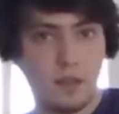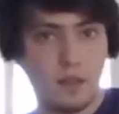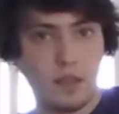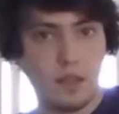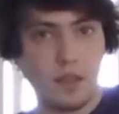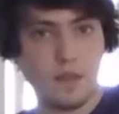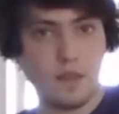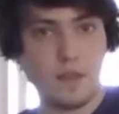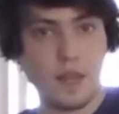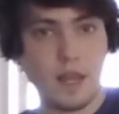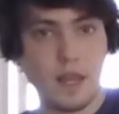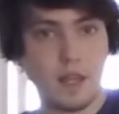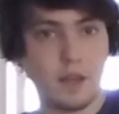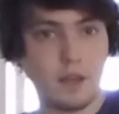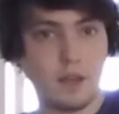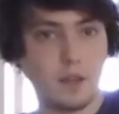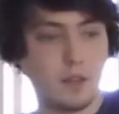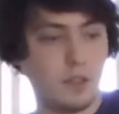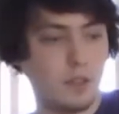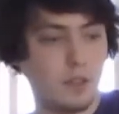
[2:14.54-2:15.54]
and
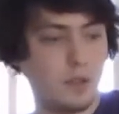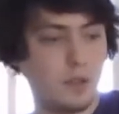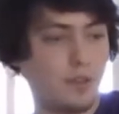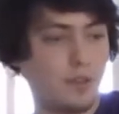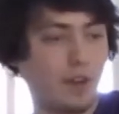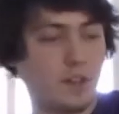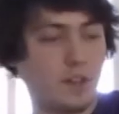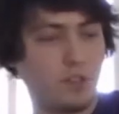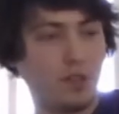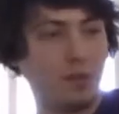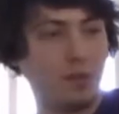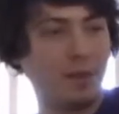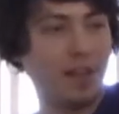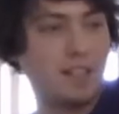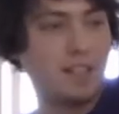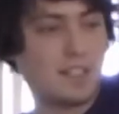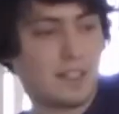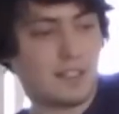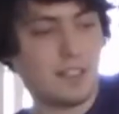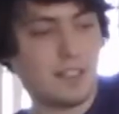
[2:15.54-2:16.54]
then you eventually
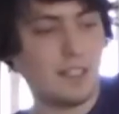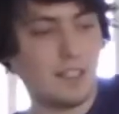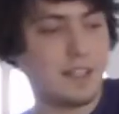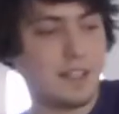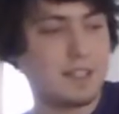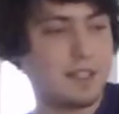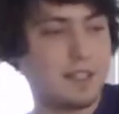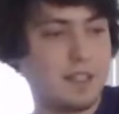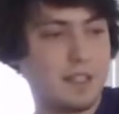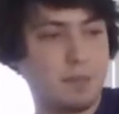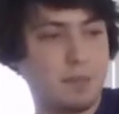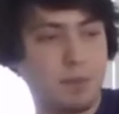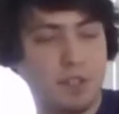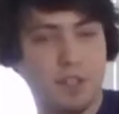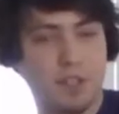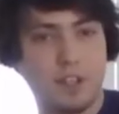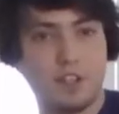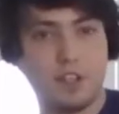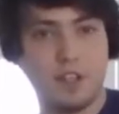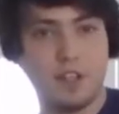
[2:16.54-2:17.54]
basically get to this
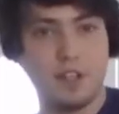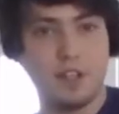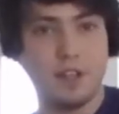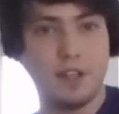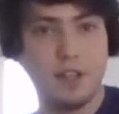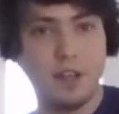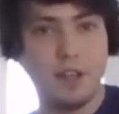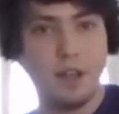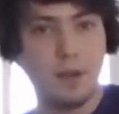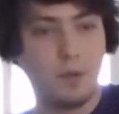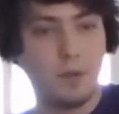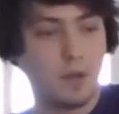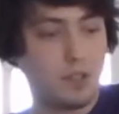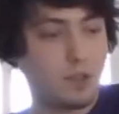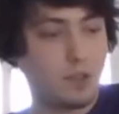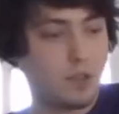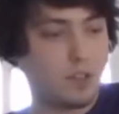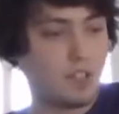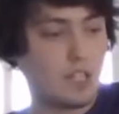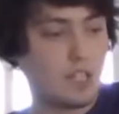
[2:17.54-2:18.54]
position where it's
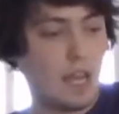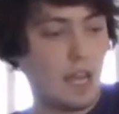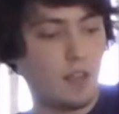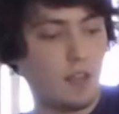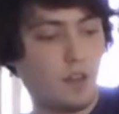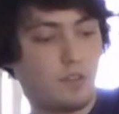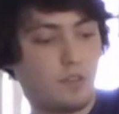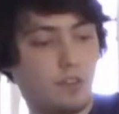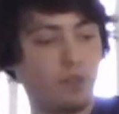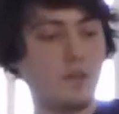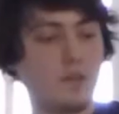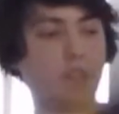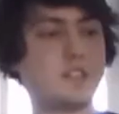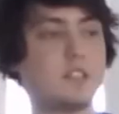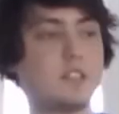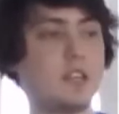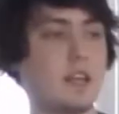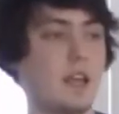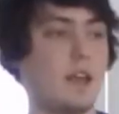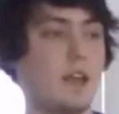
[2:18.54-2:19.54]
sort of just hanging off your wrist,